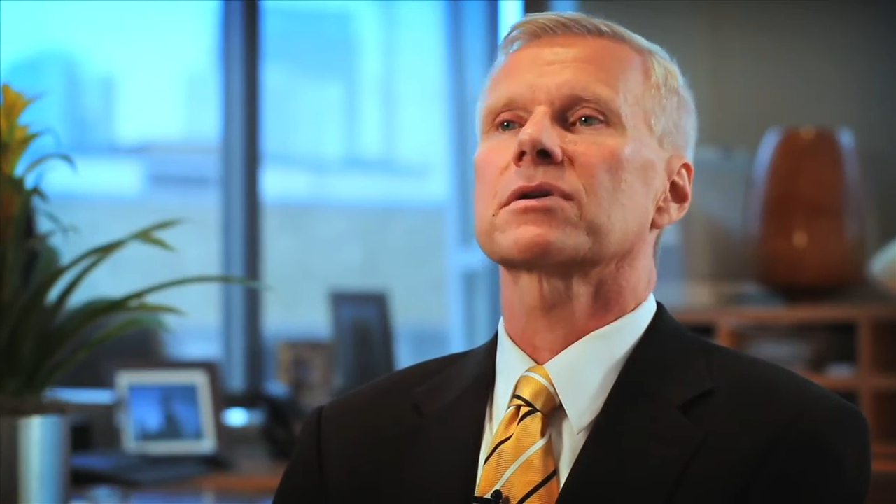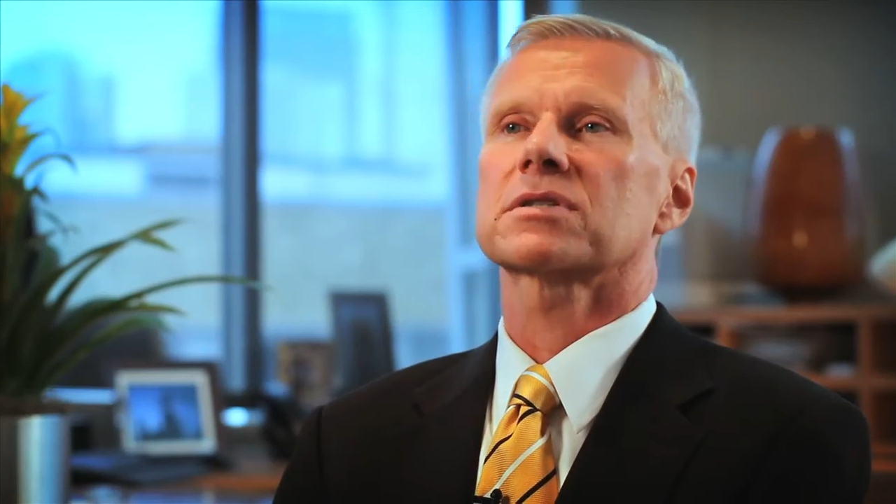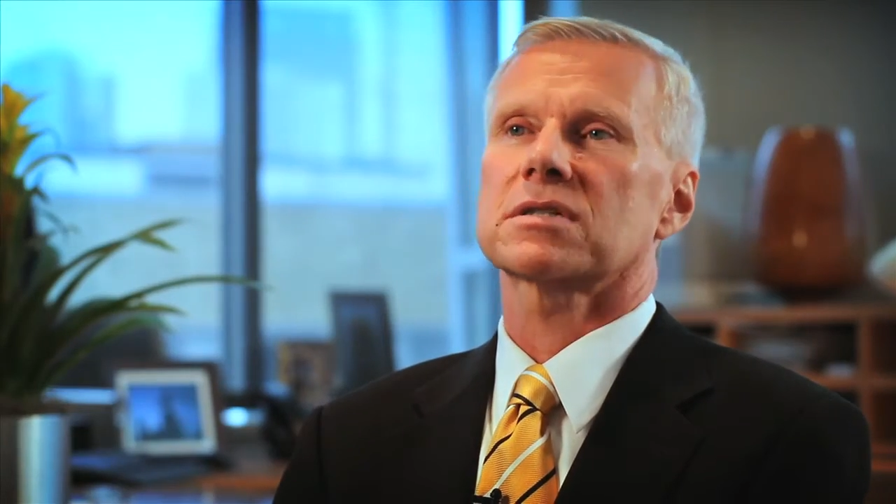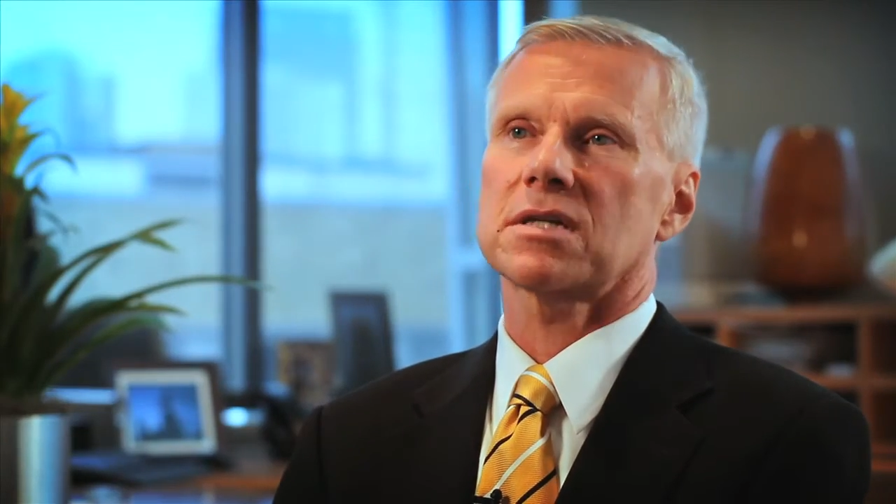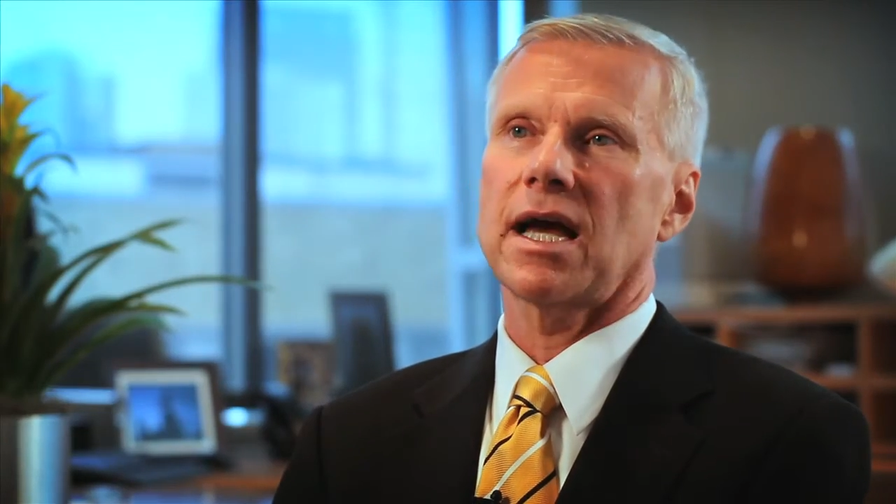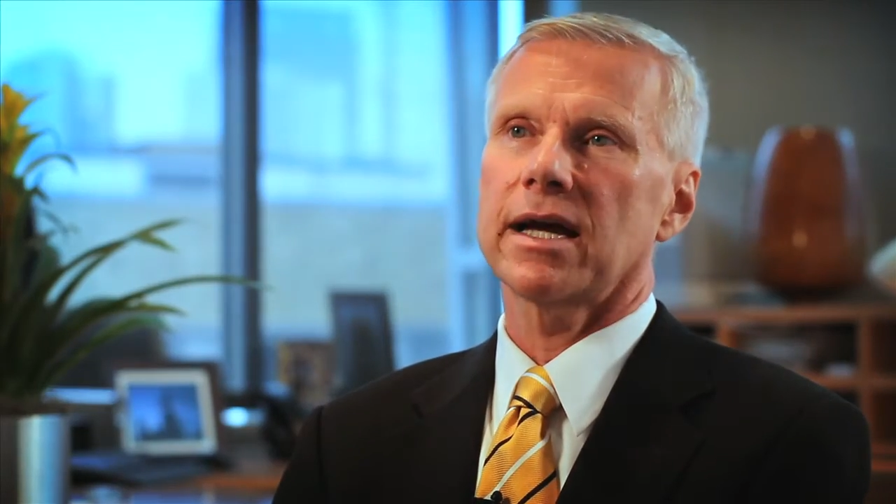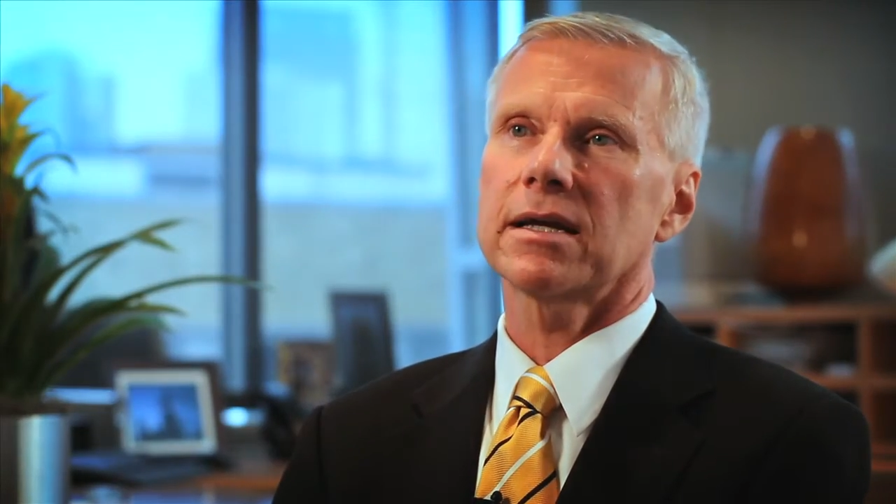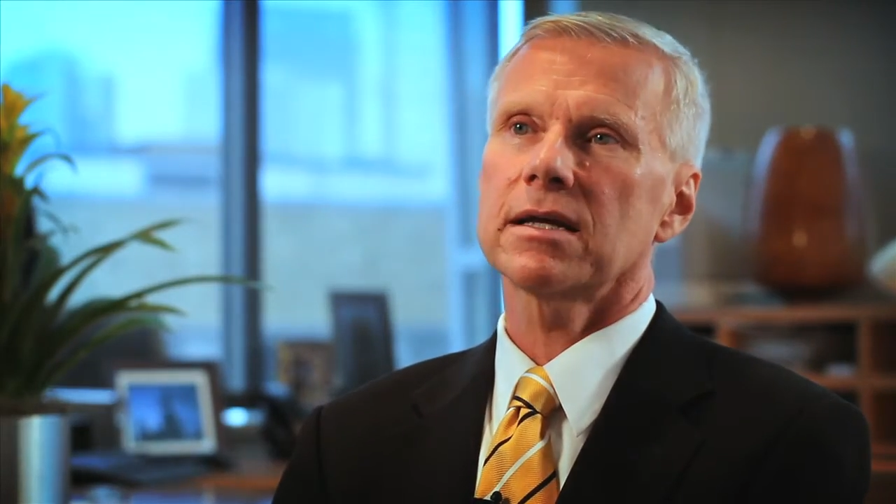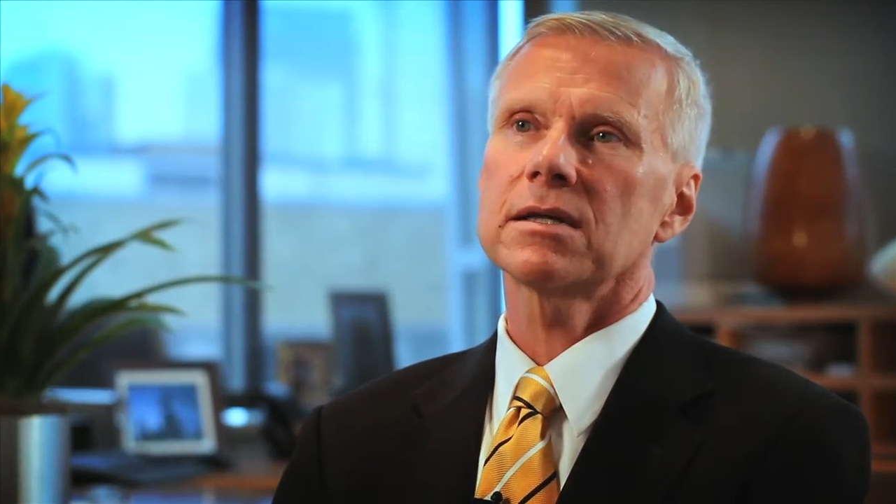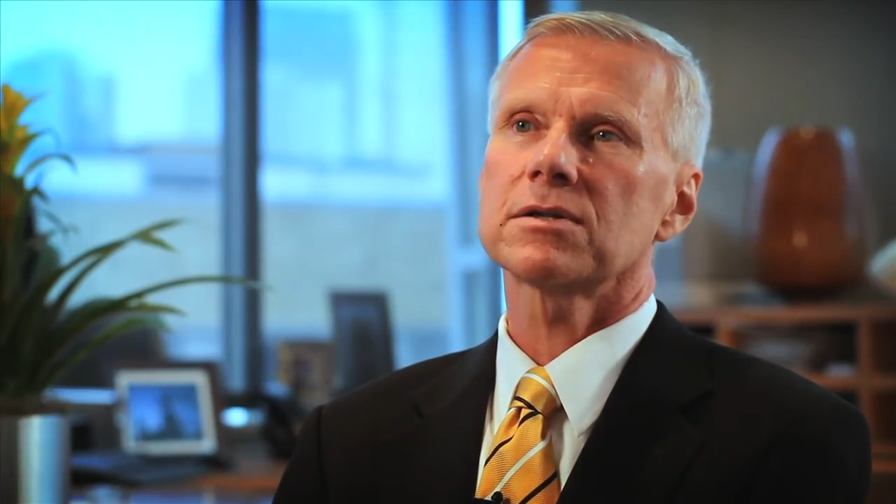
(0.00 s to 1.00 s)
to
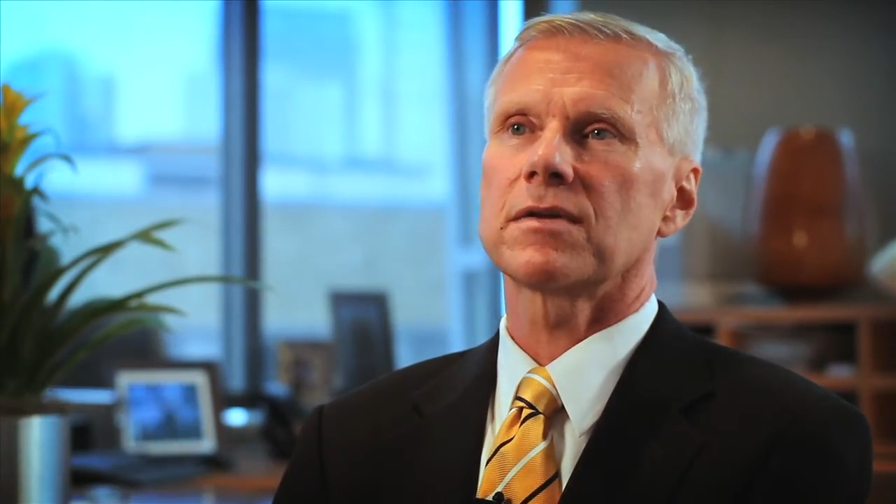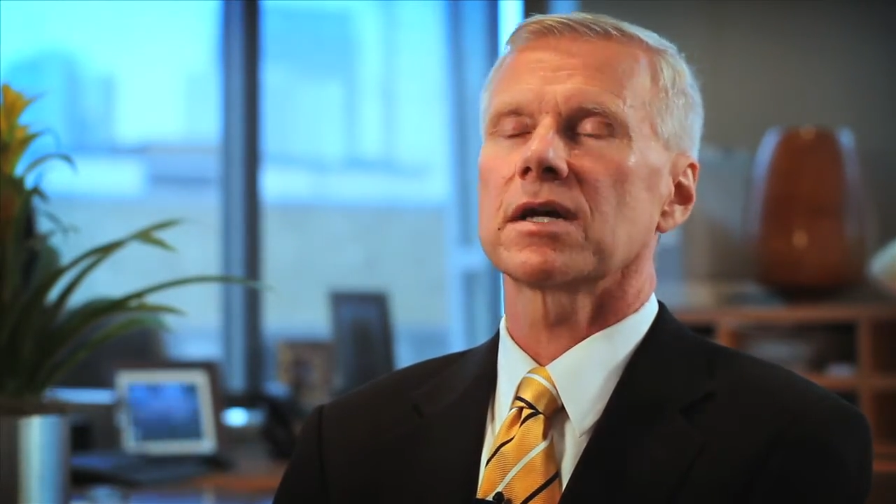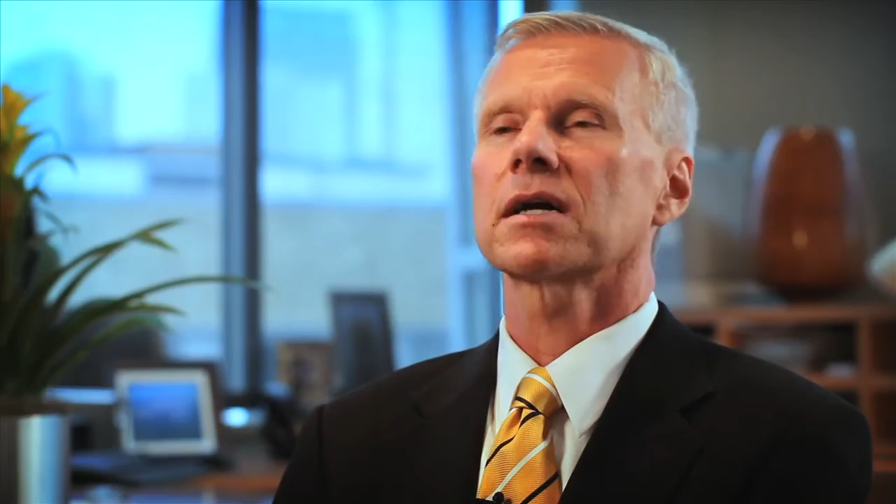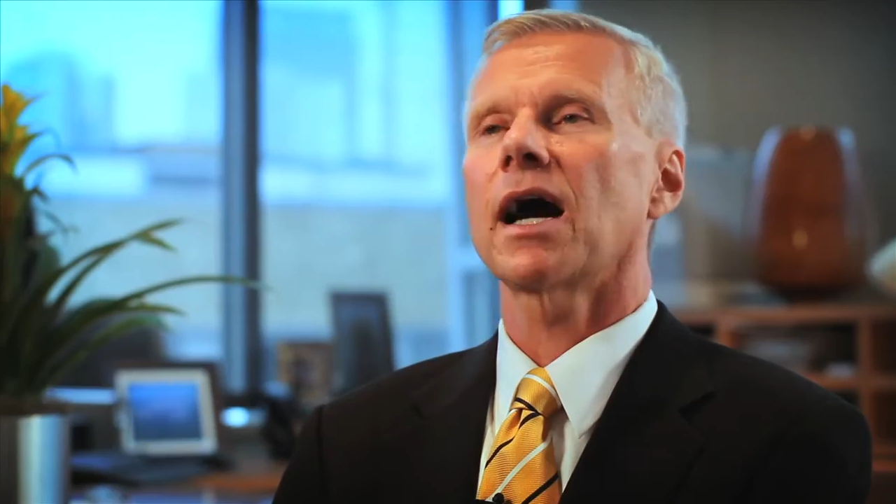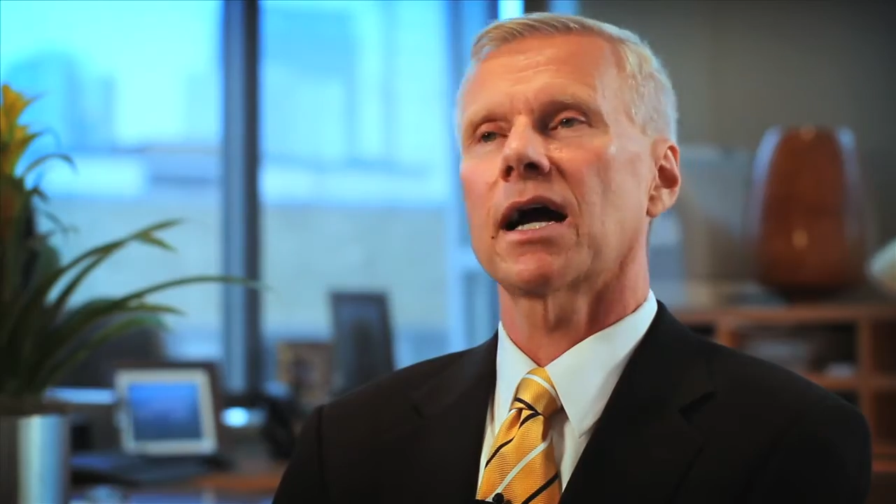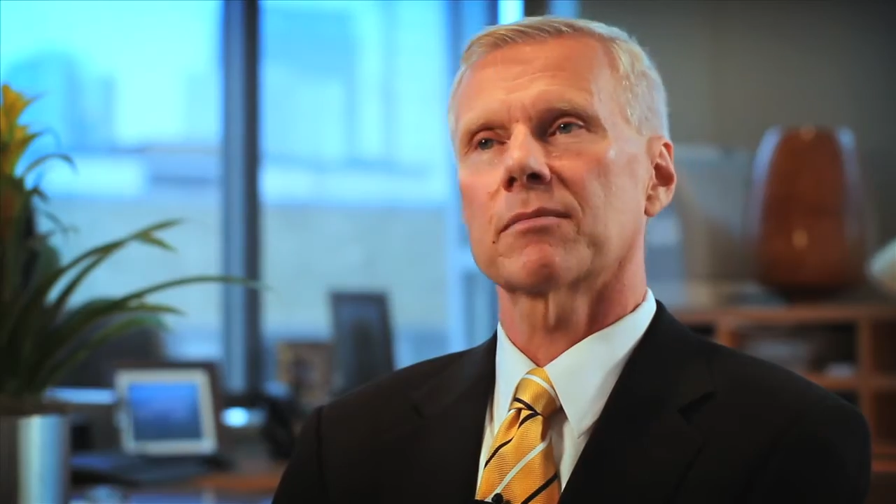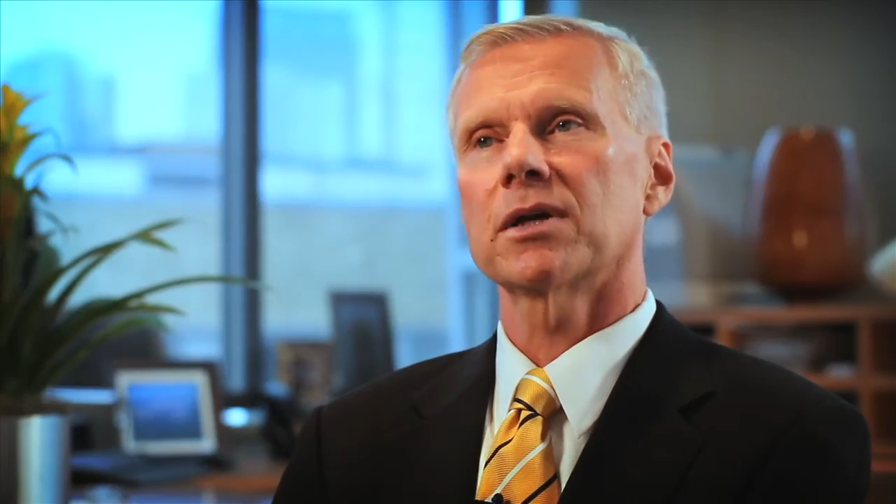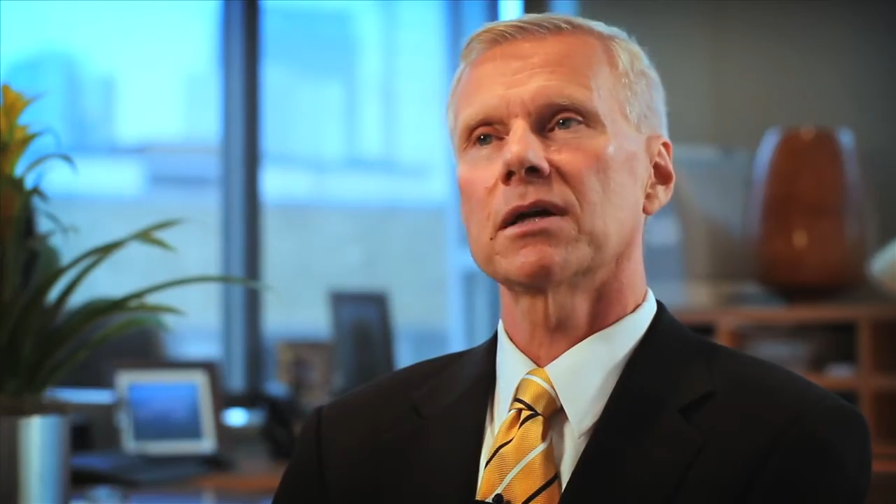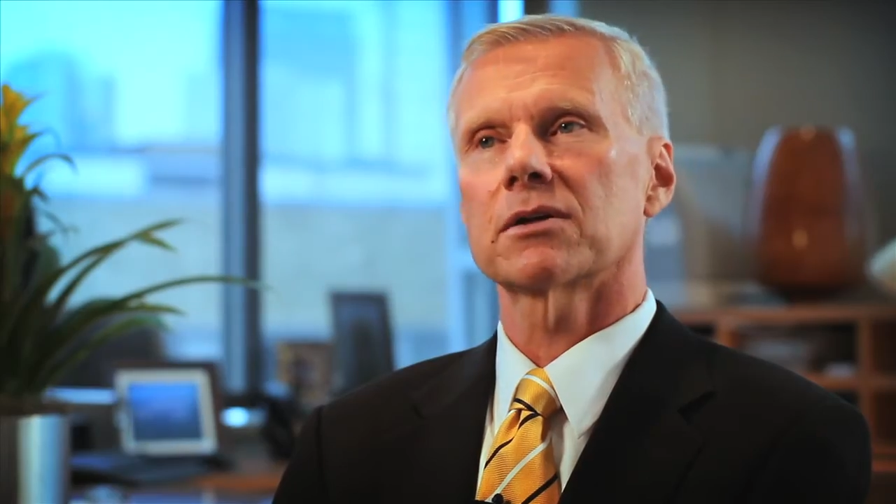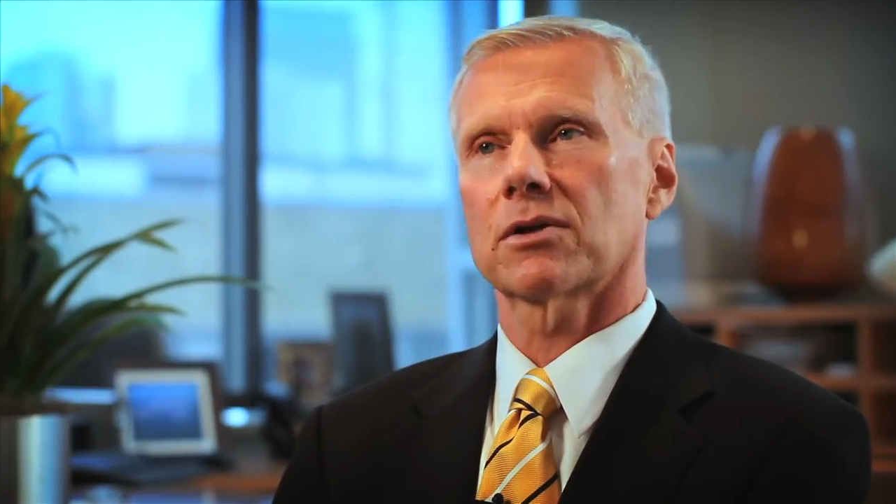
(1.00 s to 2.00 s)
society, to the economy,